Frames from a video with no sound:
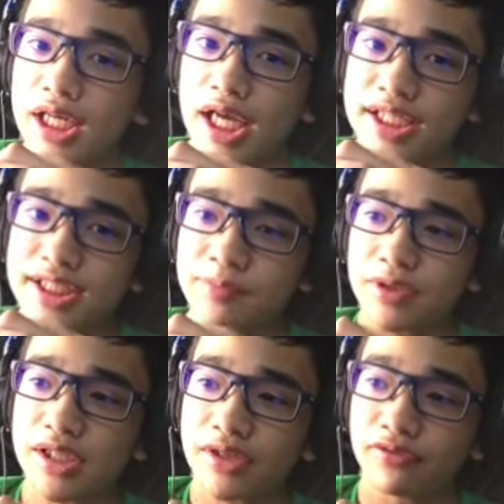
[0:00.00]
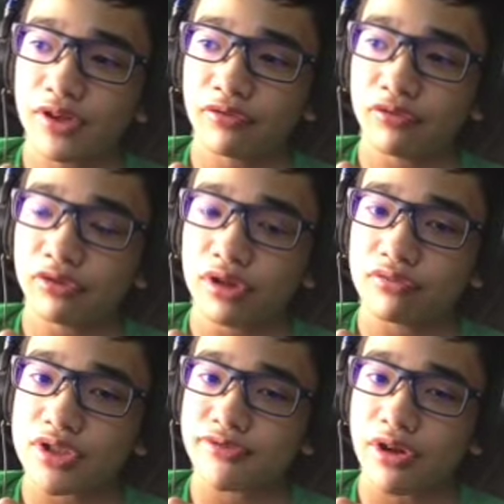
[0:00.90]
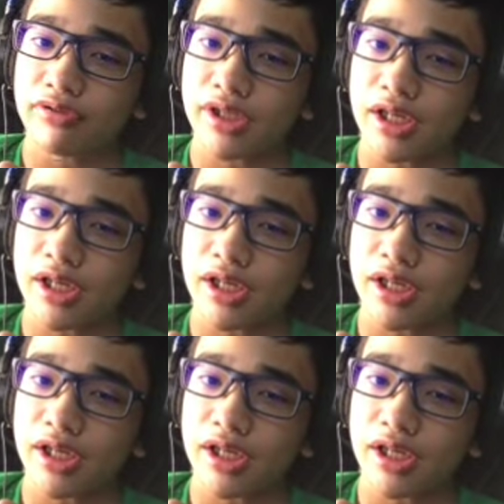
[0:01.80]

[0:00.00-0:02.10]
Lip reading: SCP-953 was found